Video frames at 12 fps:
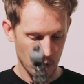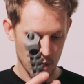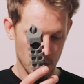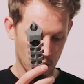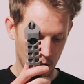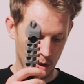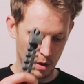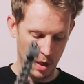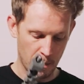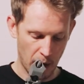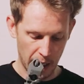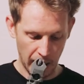So
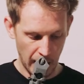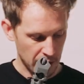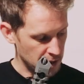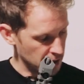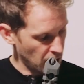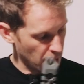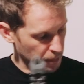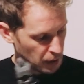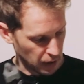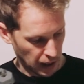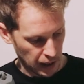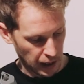in my case, I'm
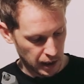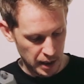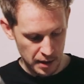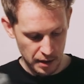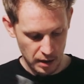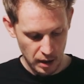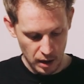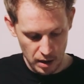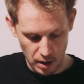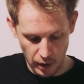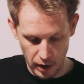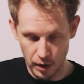building it like this,
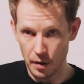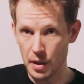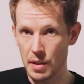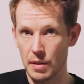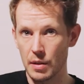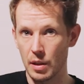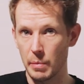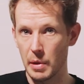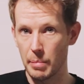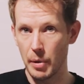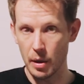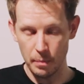so I know that this is going to be
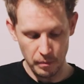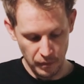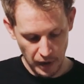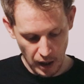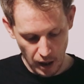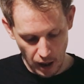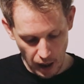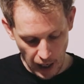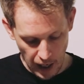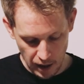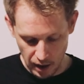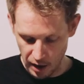the bottom,
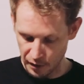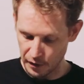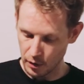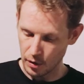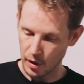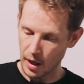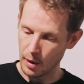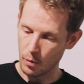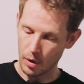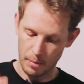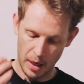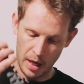and therefore I
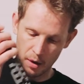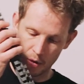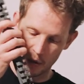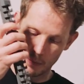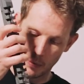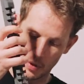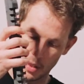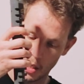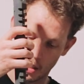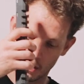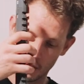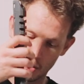want my arrows to point down.